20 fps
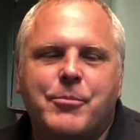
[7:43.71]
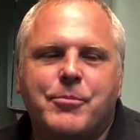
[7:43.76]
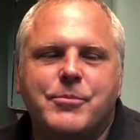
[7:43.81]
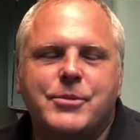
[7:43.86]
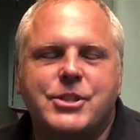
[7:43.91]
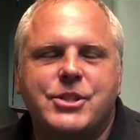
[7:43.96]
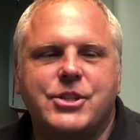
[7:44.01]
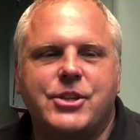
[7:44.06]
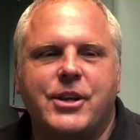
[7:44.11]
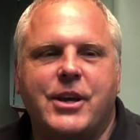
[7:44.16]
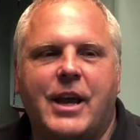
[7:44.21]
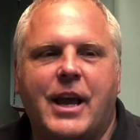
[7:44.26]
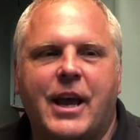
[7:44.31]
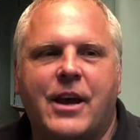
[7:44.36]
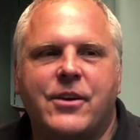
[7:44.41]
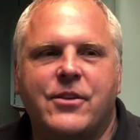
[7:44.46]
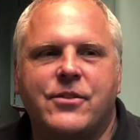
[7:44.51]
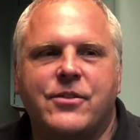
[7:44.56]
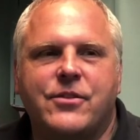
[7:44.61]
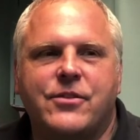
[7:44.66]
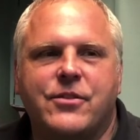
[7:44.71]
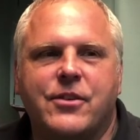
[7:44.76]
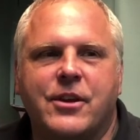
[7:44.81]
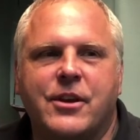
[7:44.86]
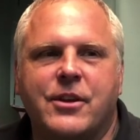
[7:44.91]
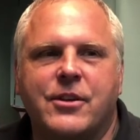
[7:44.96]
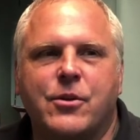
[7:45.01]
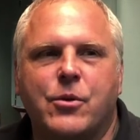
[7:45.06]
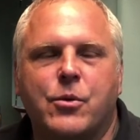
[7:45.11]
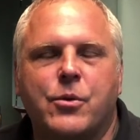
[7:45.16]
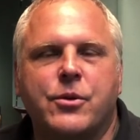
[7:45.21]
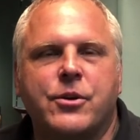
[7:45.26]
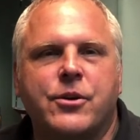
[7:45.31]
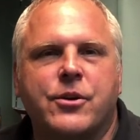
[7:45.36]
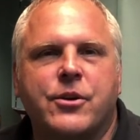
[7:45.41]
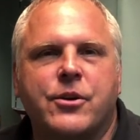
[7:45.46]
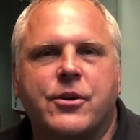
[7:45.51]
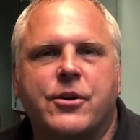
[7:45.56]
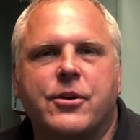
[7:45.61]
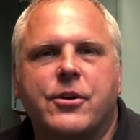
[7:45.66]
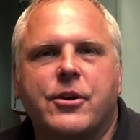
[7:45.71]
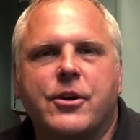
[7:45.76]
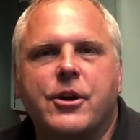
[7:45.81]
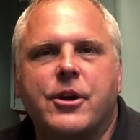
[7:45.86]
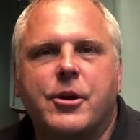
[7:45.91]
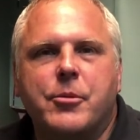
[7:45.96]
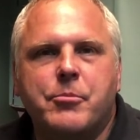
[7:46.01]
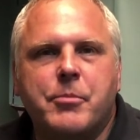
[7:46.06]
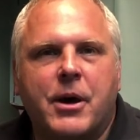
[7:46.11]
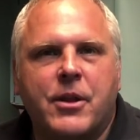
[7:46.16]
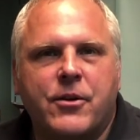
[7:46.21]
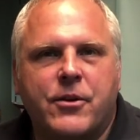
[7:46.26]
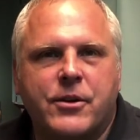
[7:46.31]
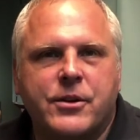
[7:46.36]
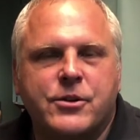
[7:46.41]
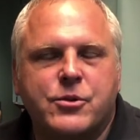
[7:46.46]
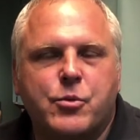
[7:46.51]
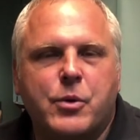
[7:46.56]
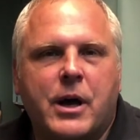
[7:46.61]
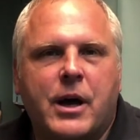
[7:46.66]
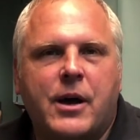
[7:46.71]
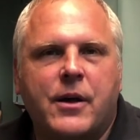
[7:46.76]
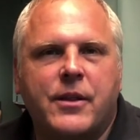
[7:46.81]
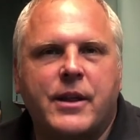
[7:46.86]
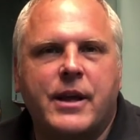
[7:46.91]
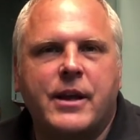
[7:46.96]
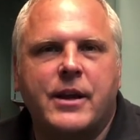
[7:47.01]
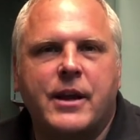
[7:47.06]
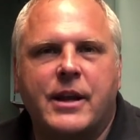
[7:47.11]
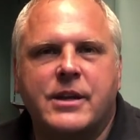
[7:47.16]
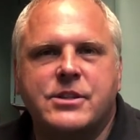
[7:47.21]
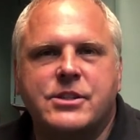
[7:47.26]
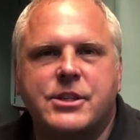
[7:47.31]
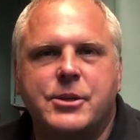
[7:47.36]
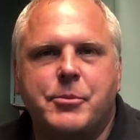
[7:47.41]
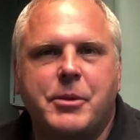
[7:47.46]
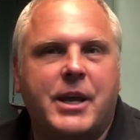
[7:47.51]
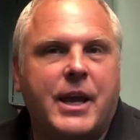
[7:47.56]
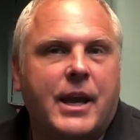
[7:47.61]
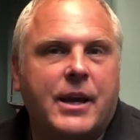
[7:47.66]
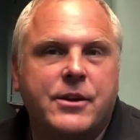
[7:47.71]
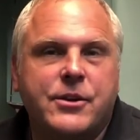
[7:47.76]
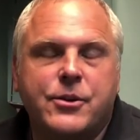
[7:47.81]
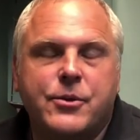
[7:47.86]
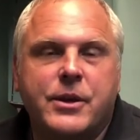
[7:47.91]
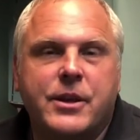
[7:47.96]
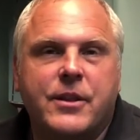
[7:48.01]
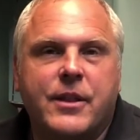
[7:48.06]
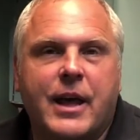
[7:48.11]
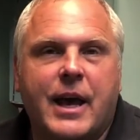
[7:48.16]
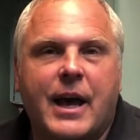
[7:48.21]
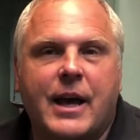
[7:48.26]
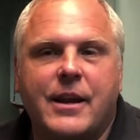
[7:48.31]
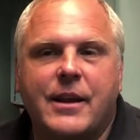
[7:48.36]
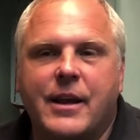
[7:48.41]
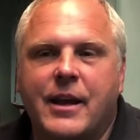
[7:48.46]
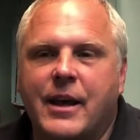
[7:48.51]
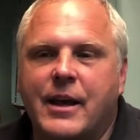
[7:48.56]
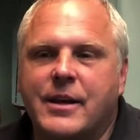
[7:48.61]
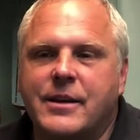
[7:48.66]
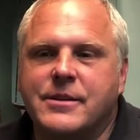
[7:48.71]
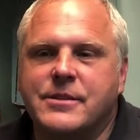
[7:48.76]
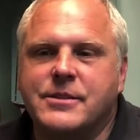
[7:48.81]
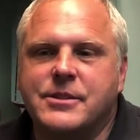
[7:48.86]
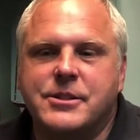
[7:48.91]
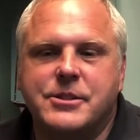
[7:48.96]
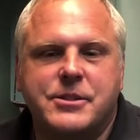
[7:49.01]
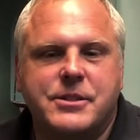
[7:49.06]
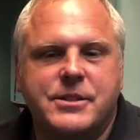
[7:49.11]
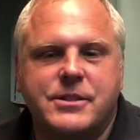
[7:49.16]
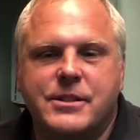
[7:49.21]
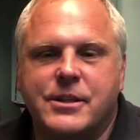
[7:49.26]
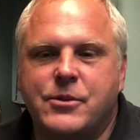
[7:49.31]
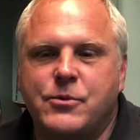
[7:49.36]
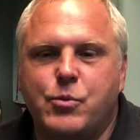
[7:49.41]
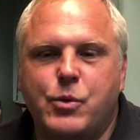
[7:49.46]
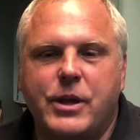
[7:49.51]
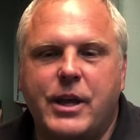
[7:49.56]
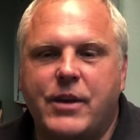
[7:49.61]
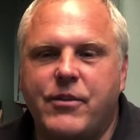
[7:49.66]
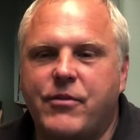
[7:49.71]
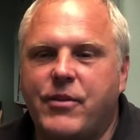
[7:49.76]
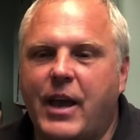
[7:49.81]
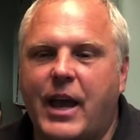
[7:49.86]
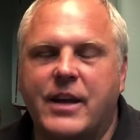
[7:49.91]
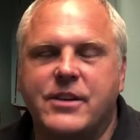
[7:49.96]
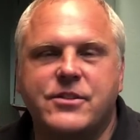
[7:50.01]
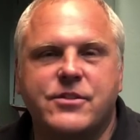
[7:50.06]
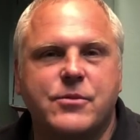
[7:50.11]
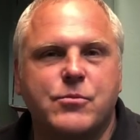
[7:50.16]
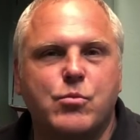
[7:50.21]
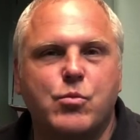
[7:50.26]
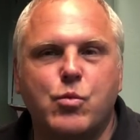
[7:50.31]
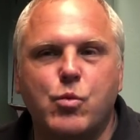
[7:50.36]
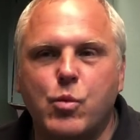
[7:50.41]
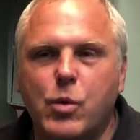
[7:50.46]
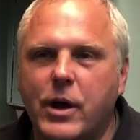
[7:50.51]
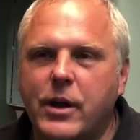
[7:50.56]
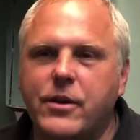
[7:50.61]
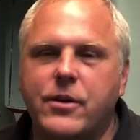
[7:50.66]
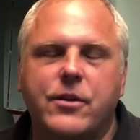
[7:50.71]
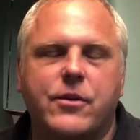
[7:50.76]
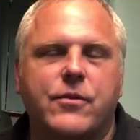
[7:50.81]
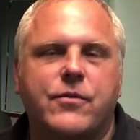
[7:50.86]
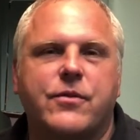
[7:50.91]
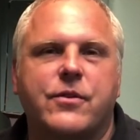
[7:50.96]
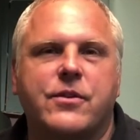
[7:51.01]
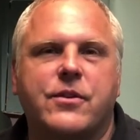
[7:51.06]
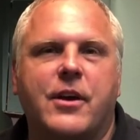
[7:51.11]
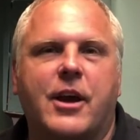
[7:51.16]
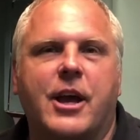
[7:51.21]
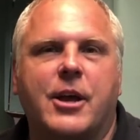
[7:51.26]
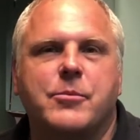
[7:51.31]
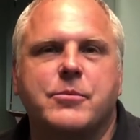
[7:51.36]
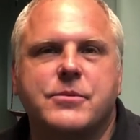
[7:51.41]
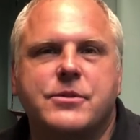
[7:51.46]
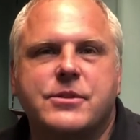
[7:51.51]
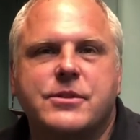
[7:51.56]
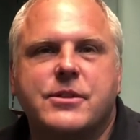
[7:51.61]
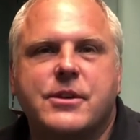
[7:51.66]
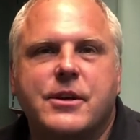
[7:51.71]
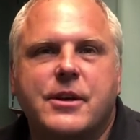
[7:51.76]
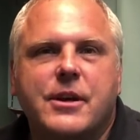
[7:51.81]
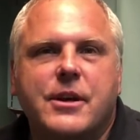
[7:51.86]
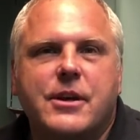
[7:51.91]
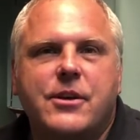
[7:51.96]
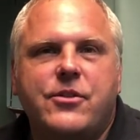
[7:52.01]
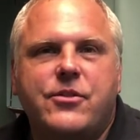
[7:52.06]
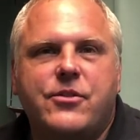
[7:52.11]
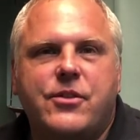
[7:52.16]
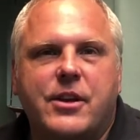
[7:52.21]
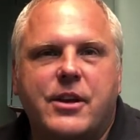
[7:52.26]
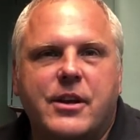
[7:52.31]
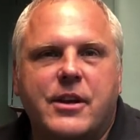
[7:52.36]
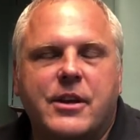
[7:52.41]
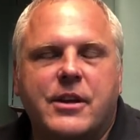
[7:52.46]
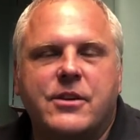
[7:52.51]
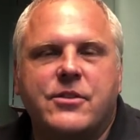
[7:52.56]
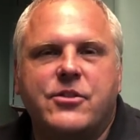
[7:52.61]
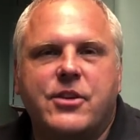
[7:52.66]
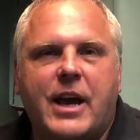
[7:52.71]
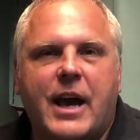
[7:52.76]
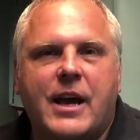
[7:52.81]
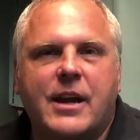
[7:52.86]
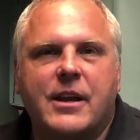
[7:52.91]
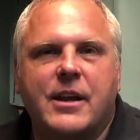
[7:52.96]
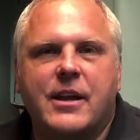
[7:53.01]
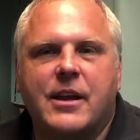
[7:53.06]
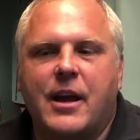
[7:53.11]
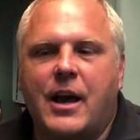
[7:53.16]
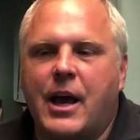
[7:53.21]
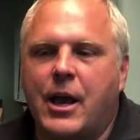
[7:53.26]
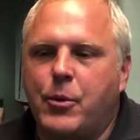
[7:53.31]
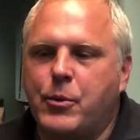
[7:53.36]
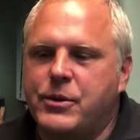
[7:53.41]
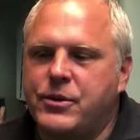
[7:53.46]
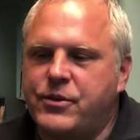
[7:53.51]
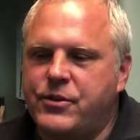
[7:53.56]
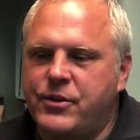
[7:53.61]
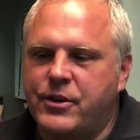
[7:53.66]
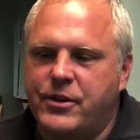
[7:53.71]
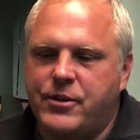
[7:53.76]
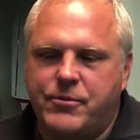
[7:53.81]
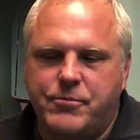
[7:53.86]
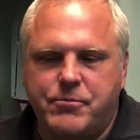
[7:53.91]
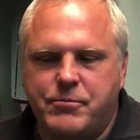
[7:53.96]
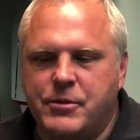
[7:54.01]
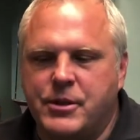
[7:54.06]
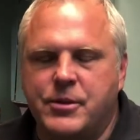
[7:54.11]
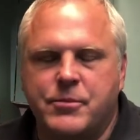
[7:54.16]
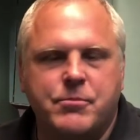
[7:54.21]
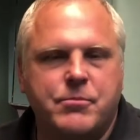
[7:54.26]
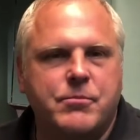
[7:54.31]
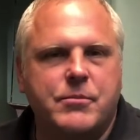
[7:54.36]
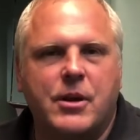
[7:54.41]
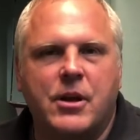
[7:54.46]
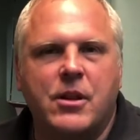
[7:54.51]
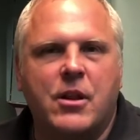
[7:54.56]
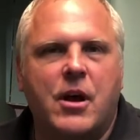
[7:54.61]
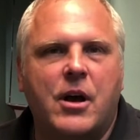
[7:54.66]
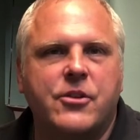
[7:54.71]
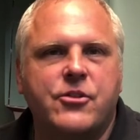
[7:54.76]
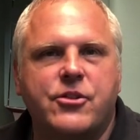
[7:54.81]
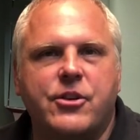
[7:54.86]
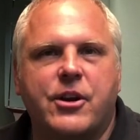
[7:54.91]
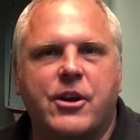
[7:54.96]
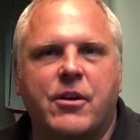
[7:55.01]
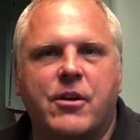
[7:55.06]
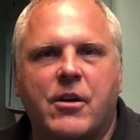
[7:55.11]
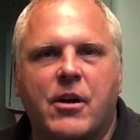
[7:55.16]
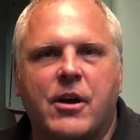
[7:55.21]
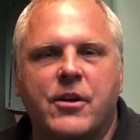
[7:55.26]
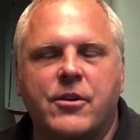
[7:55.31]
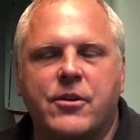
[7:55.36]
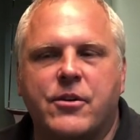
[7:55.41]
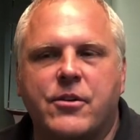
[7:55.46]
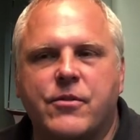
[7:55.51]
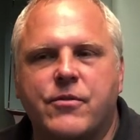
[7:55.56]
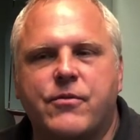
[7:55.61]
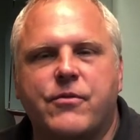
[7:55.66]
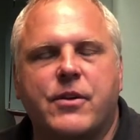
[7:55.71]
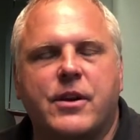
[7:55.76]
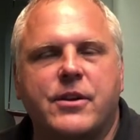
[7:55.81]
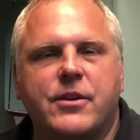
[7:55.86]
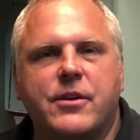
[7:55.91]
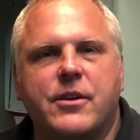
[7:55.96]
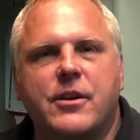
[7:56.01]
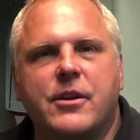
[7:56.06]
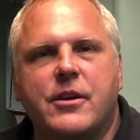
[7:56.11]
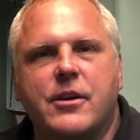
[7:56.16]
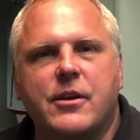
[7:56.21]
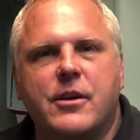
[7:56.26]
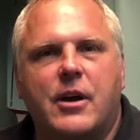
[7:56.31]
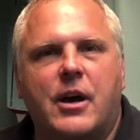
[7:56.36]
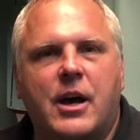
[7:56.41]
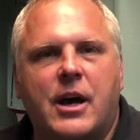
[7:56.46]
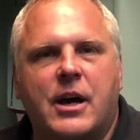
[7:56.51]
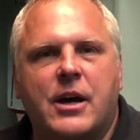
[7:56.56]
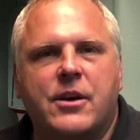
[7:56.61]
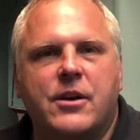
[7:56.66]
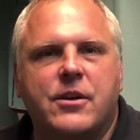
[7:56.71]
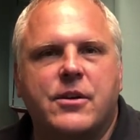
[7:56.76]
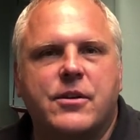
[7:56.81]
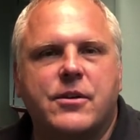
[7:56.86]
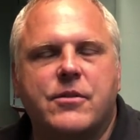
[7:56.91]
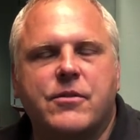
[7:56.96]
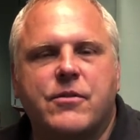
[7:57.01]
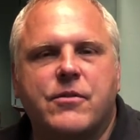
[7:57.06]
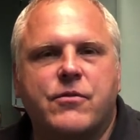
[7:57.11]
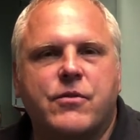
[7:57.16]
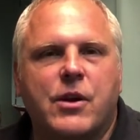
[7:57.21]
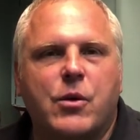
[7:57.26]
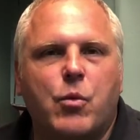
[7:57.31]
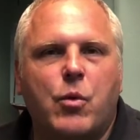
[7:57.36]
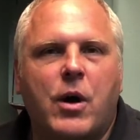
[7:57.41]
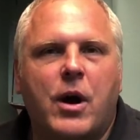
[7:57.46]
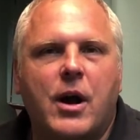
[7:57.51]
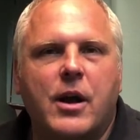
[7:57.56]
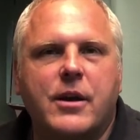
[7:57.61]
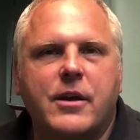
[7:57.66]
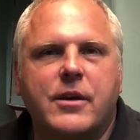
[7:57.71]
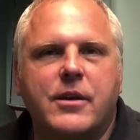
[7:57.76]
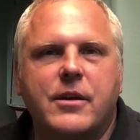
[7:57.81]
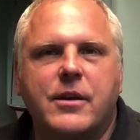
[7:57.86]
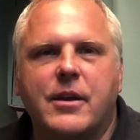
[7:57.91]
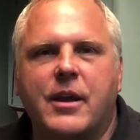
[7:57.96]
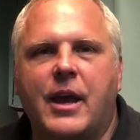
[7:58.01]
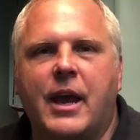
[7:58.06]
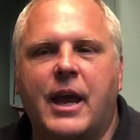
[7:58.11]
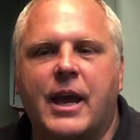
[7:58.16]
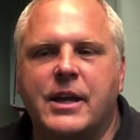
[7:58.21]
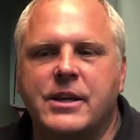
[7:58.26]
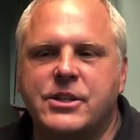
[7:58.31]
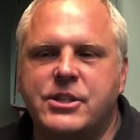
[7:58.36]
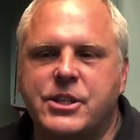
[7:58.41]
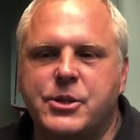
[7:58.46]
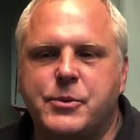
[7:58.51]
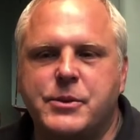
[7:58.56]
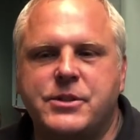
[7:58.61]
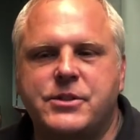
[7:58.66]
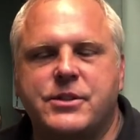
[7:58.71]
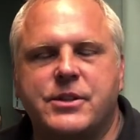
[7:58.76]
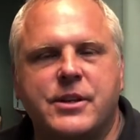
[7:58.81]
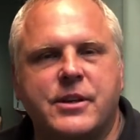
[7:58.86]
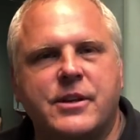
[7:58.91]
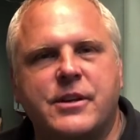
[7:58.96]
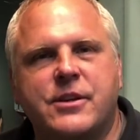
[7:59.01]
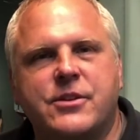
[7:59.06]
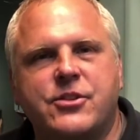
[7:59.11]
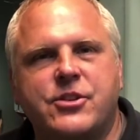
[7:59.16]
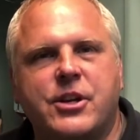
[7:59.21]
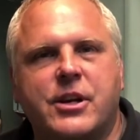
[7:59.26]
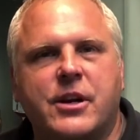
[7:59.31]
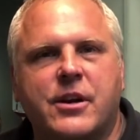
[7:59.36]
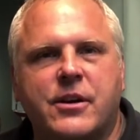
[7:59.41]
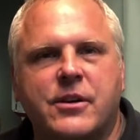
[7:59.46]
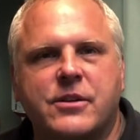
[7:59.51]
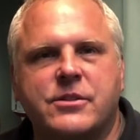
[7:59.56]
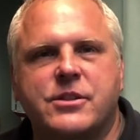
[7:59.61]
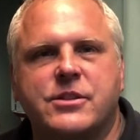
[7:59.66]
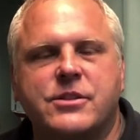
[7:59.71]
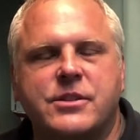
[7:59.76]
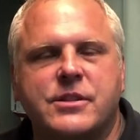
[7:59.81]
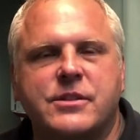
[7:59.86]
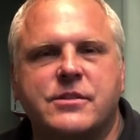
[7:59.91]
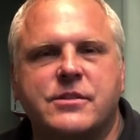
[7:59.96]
She has an older mother as well, and she began doing that, and she said, we have had some wonderful times sitting and chatting. I would sit in a lawn chair on her front walk, and she would sit in a chair just